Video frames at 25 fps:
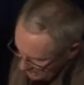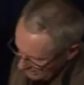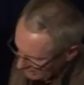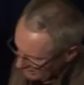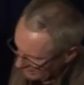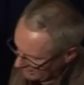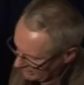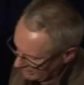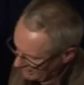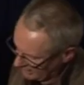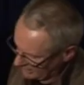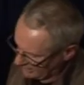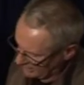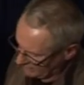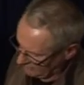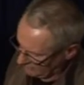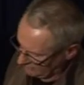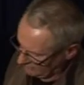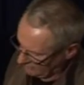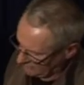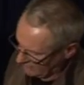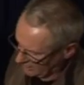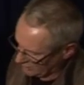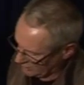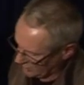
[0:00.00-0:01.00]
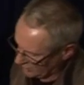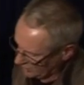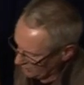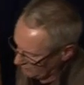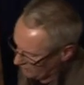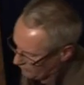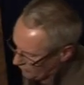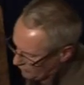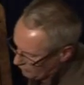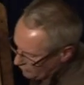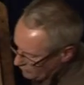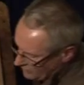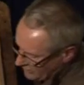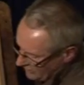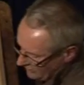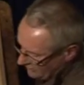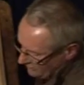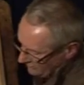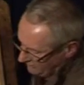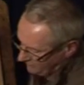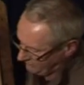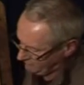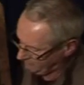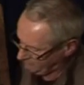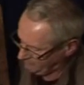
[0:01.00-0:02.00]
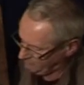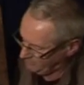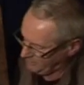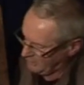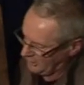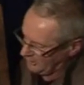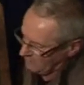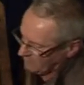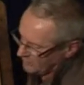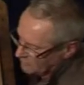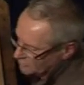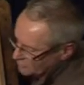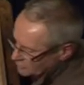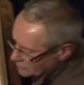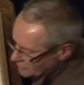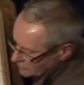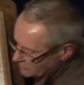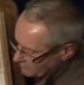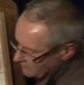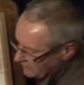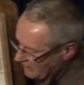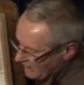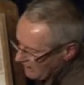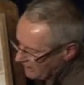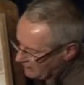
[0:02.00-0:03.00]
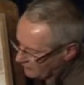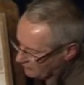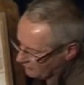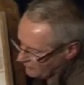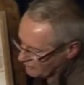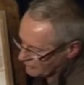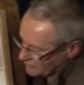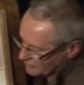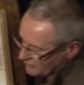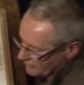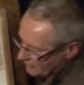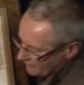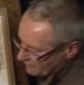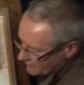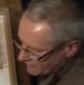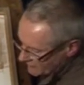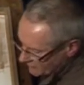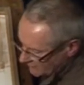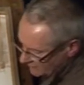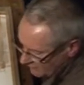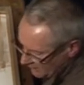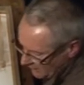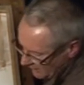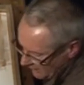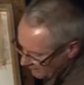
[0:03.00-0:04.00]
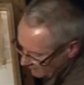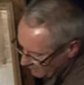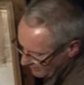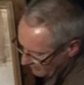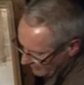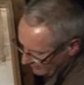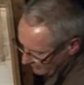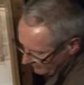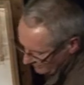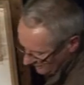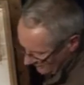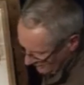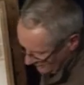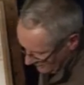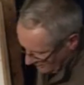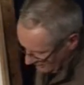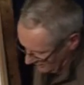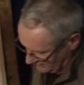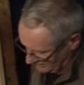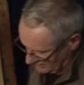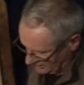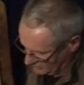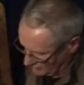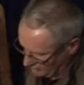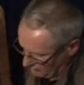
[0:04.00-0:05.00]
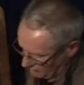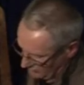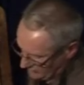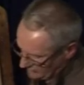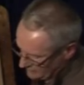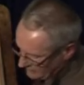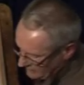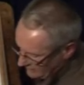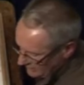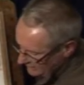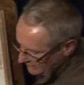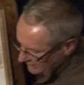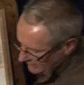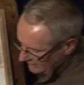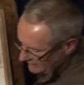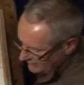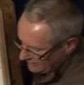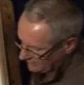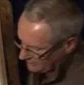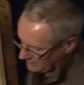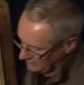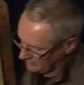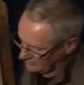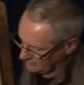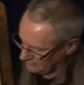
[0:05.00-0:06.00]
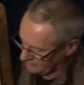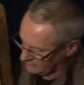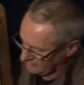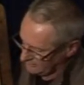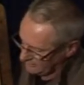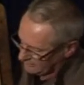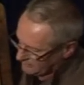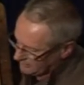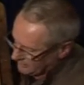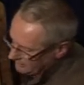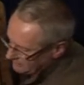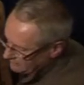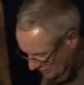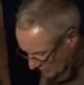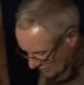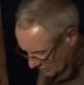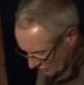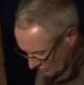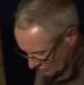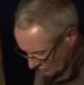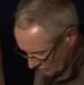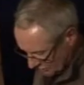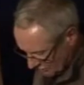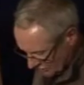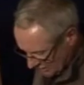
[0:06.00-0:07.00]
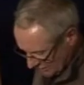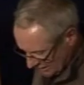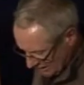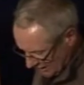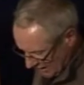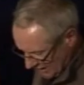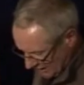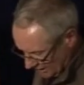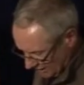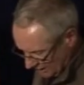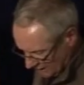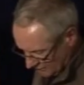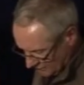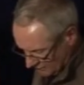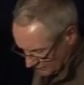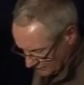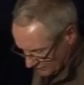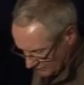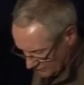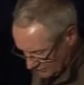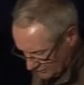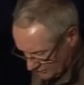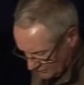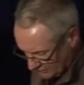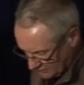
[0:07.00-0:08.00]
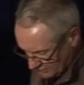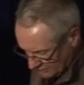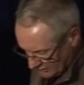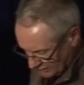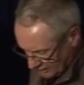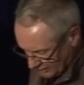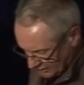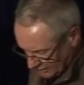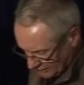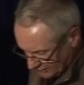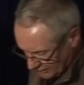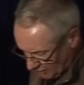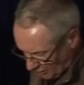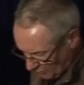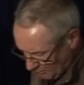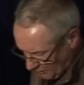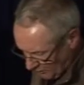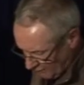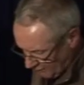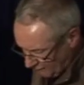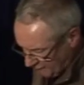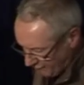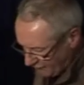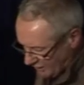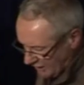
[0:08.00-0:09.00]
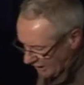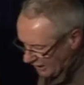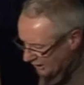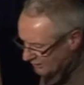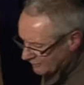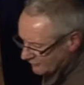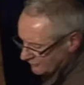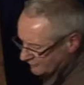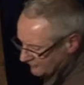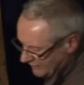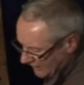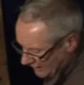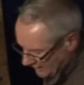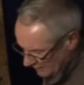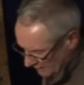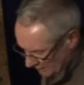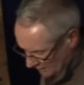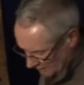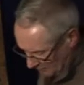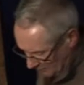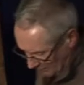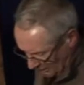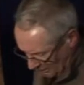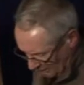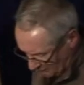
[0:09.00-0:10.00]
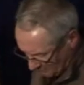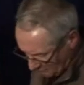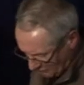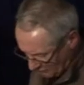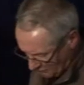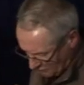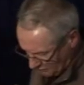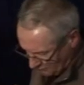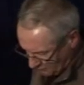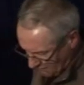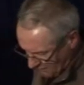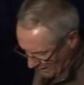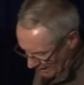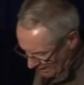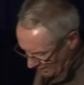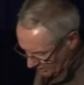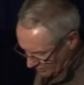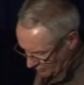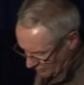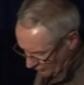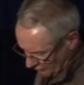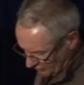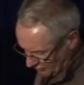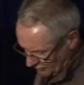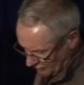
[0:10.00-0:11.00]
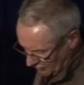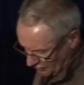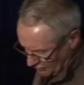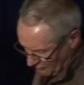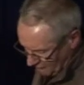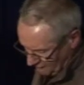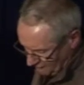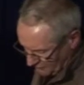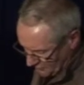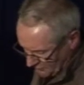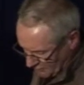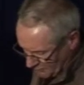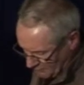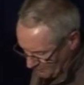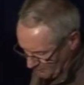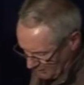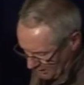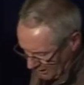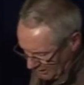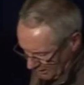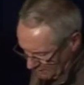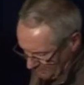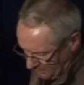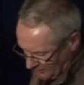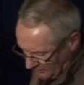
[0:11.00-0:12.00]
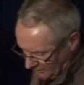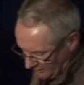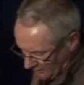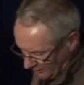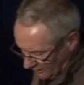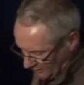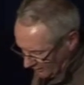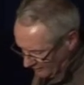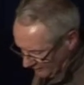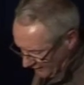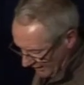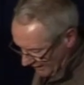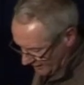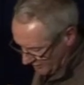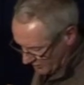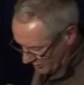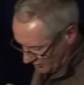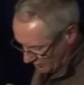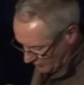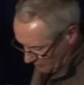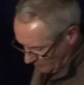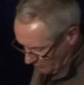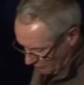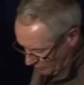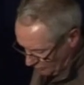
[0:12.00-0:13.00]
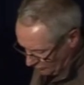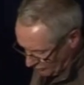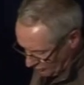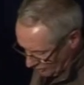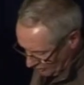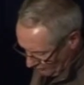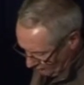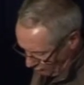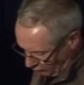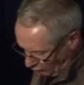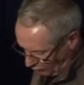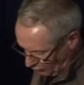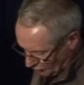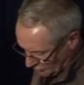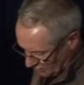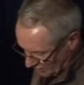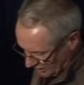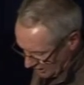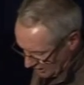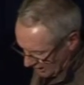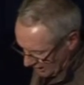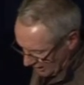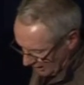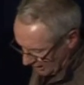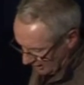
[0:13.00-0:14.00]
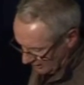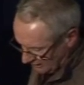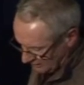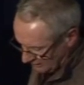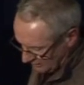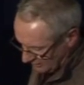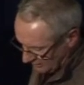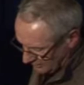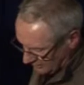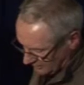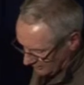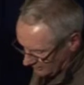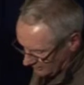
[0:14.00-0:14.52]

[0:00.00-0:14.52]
Again, it's the beauty of pigment just playing on the surface of the paper. That's what... Just don't be afraid of letting the pigments mix on the surface of the paper. That's the beauty of watercolour.